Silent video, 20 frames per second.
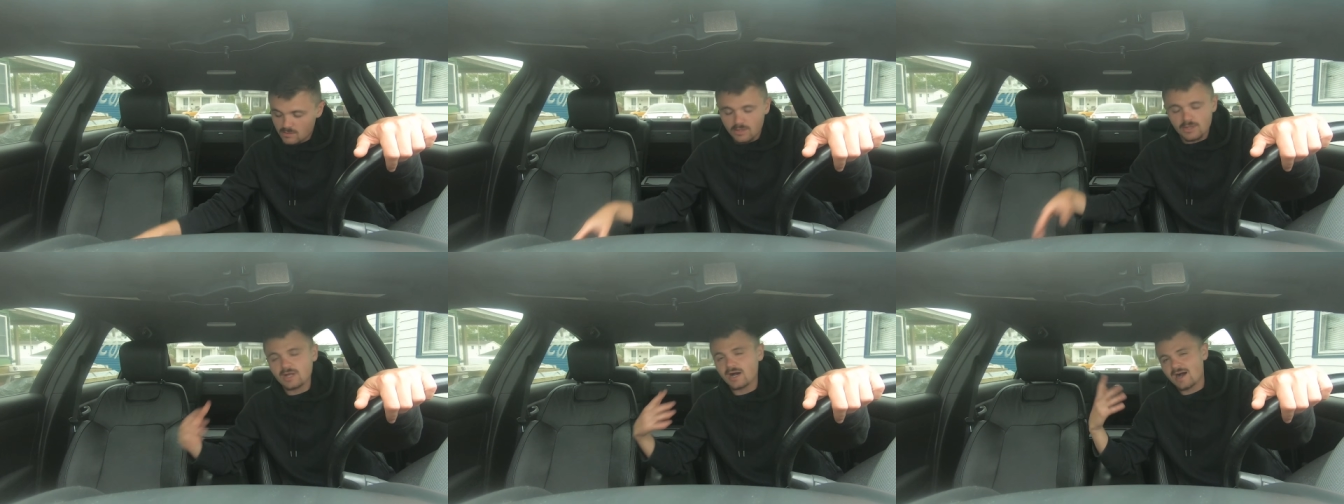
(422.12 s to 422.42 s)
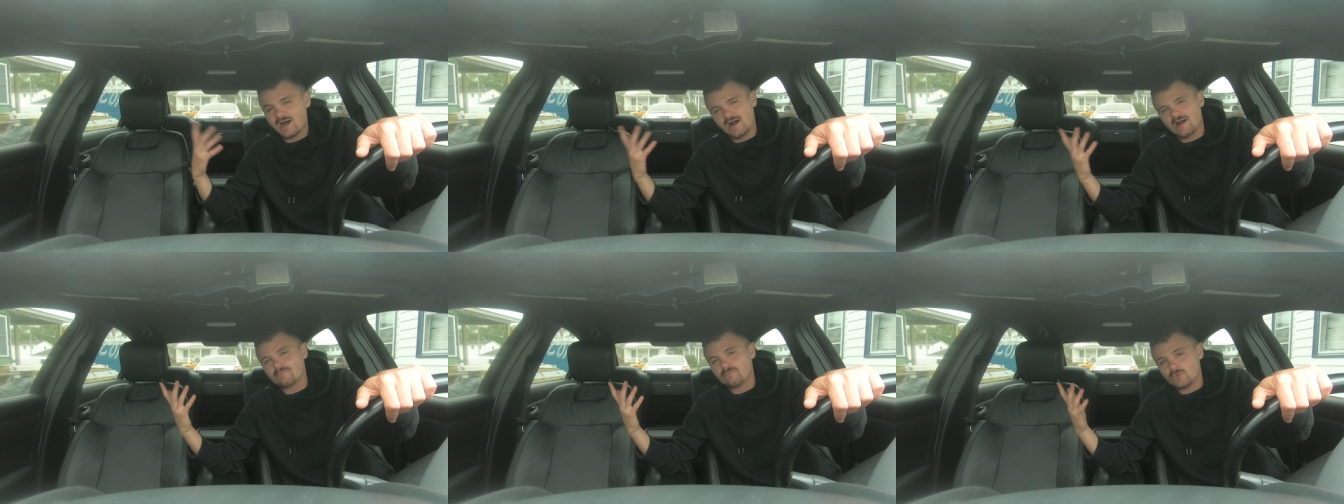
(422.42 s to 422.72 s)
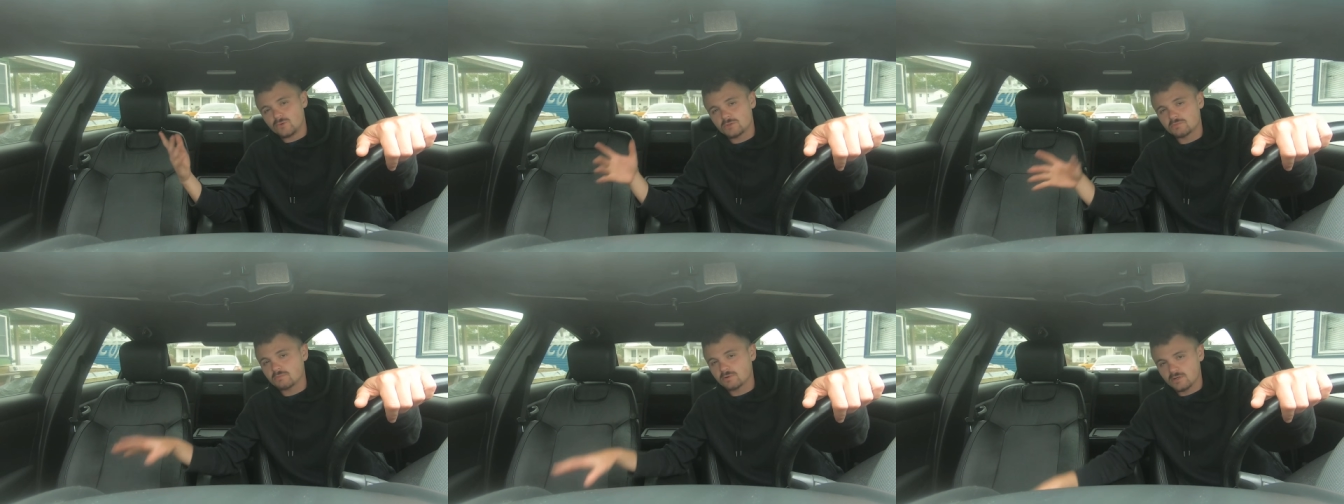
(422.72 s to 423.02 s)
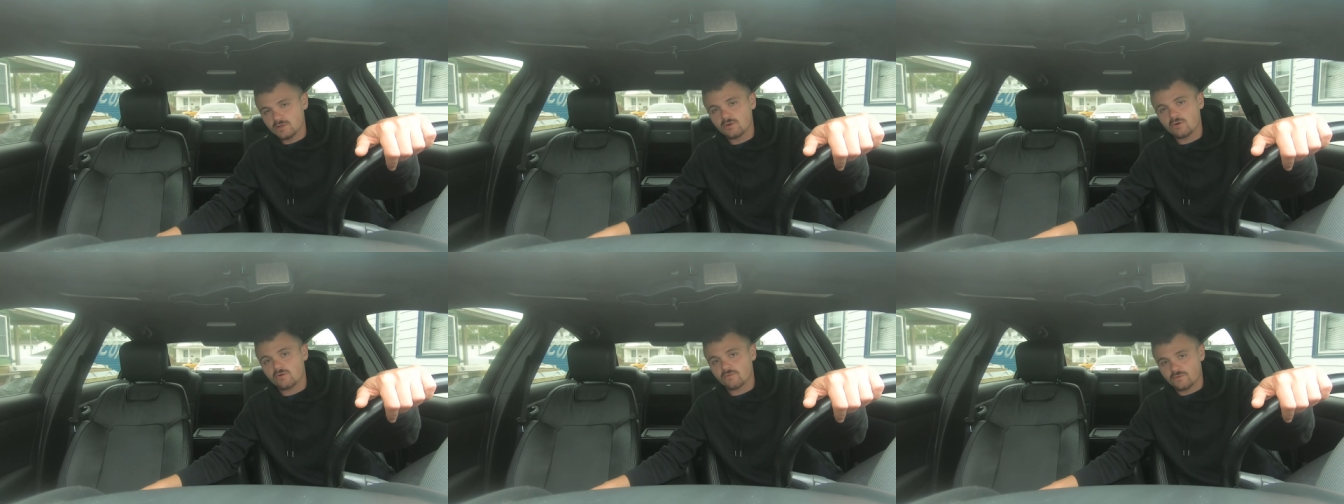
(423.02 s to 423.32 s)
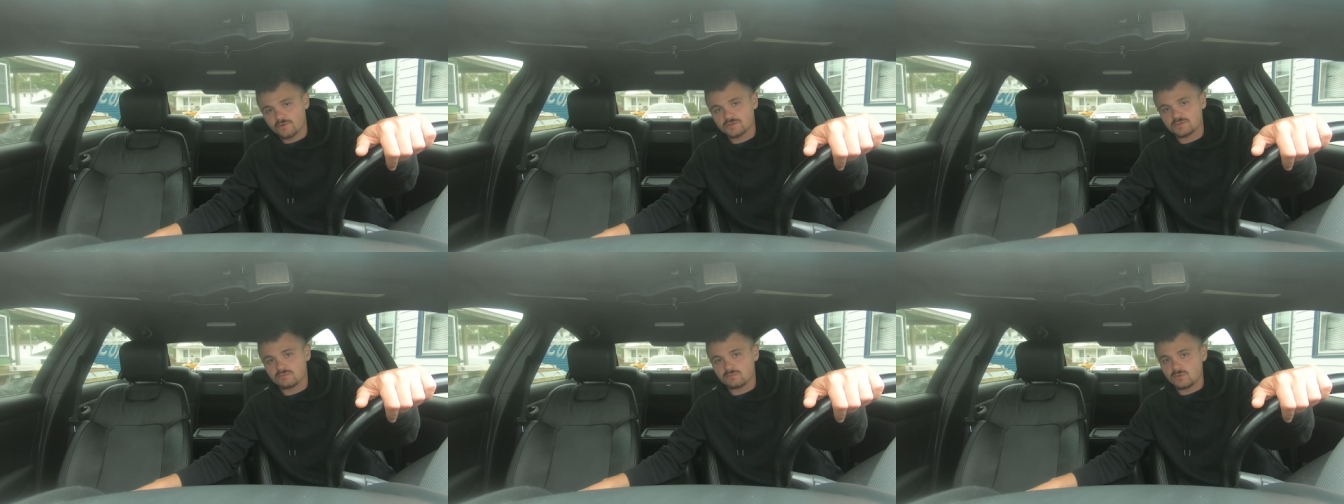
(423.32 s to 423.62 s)
Or not high boost, but going
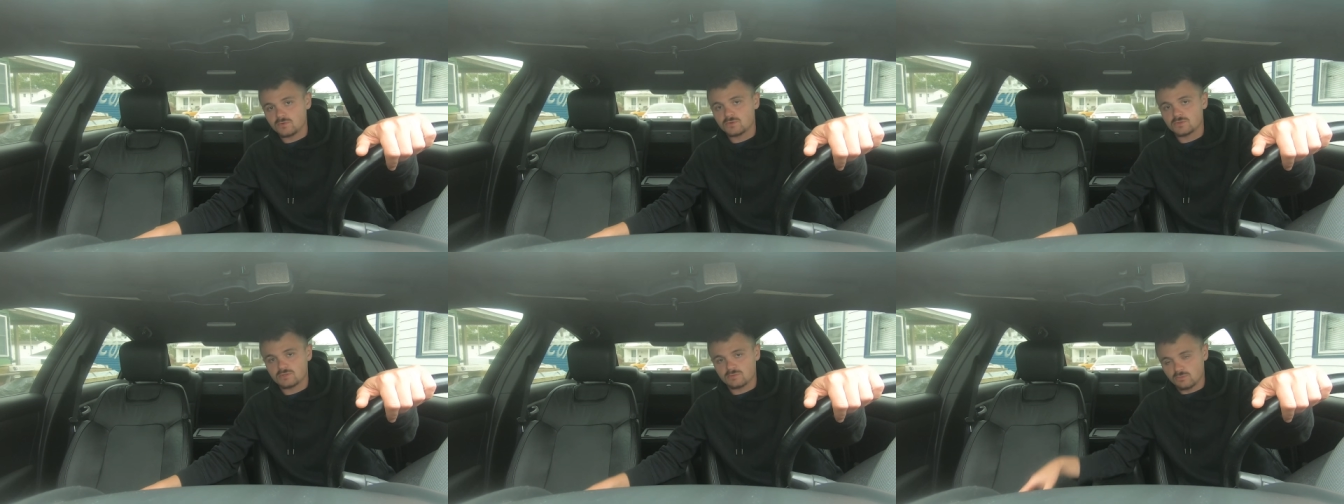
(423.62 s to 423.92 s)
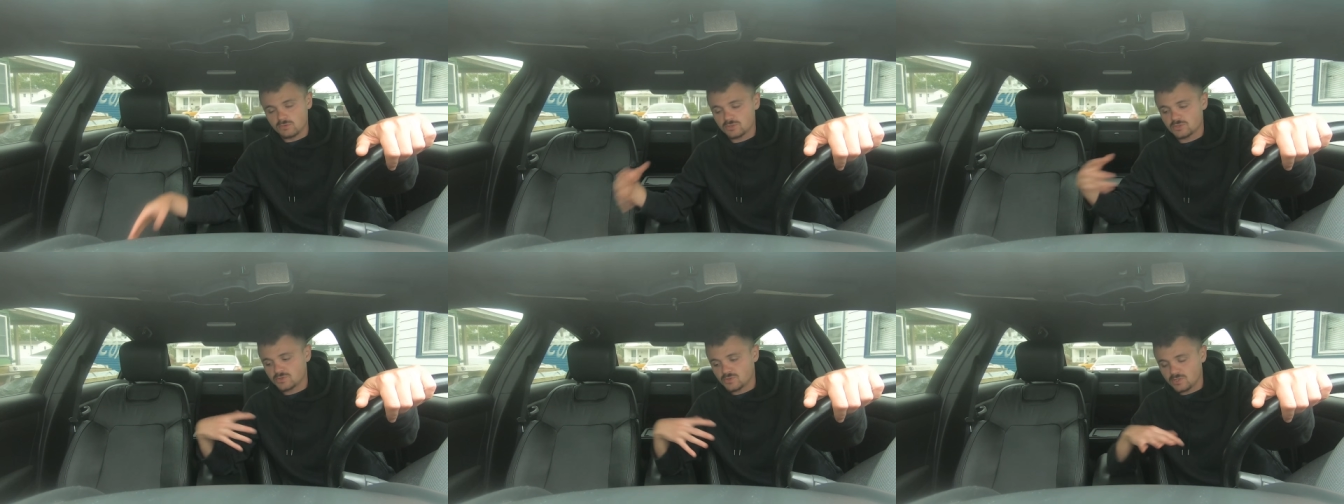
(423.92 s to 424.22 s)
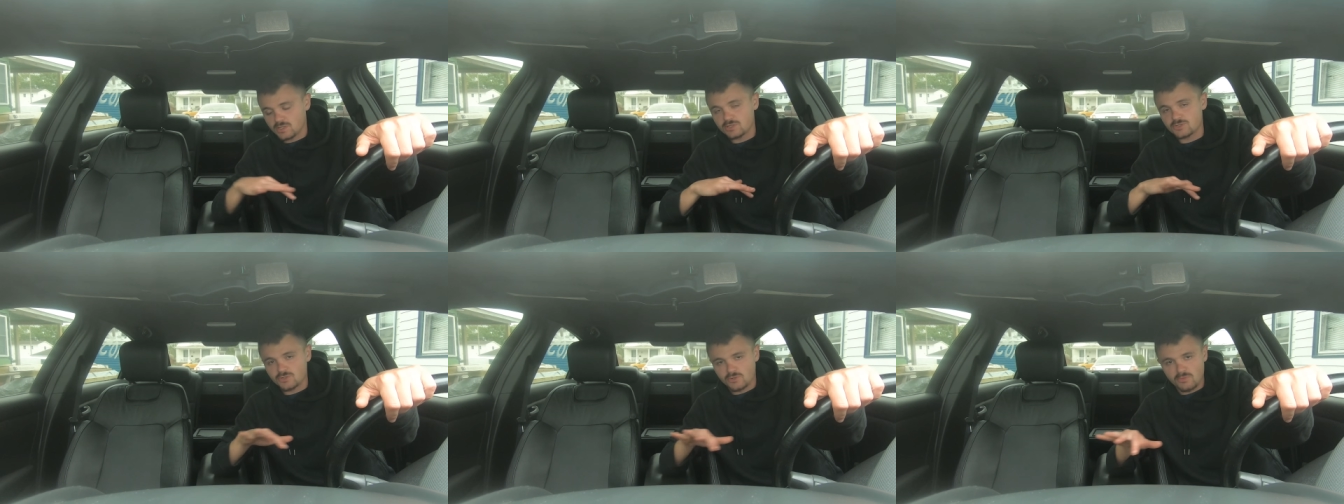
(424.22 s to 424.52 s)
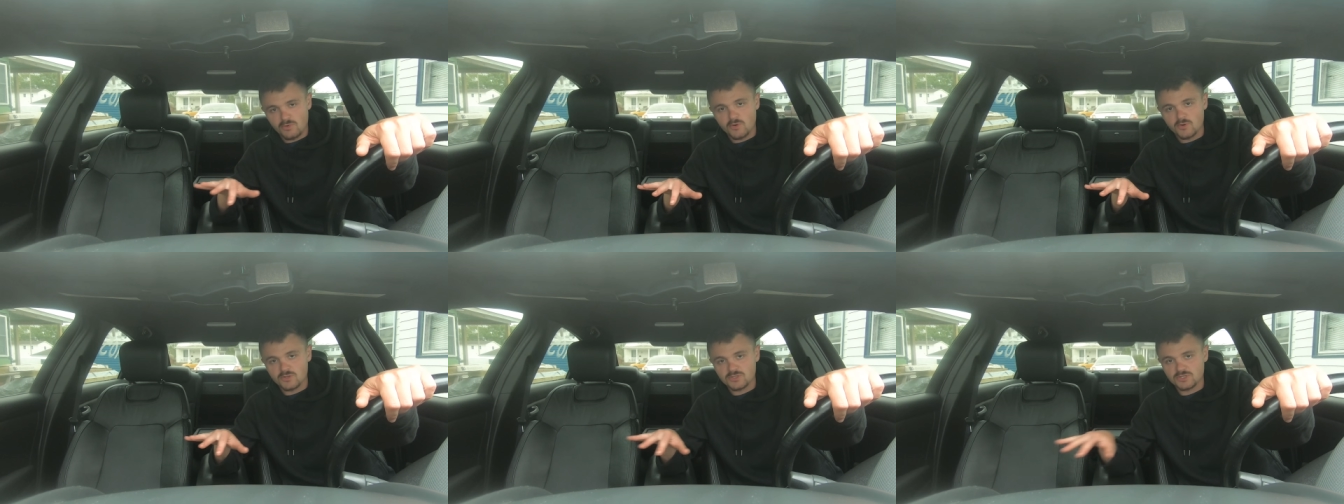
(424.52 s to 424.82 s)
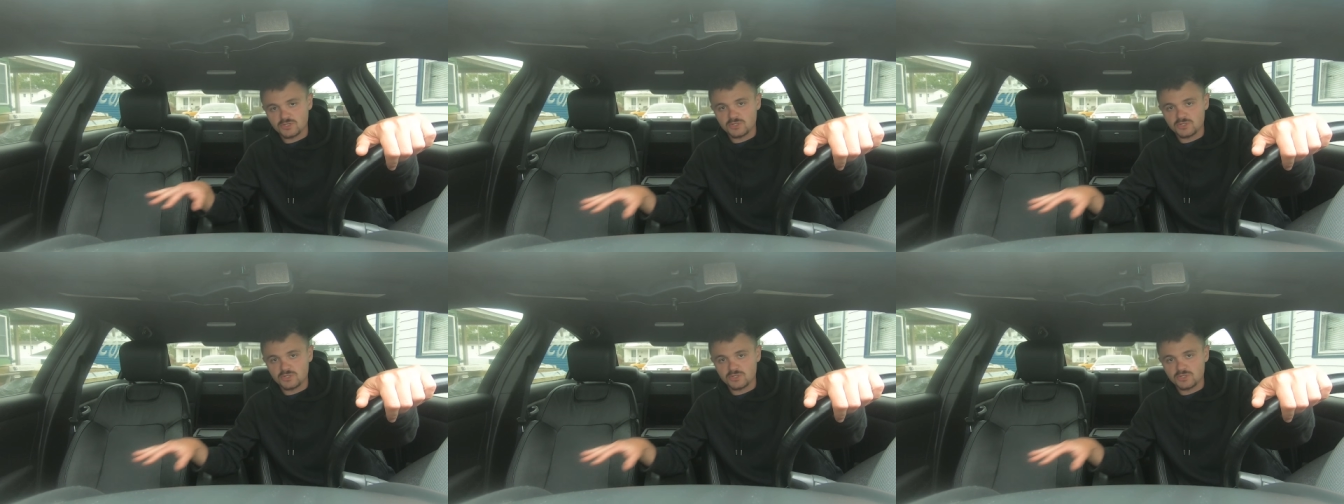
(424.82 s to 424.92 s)
for some boost once you get your motor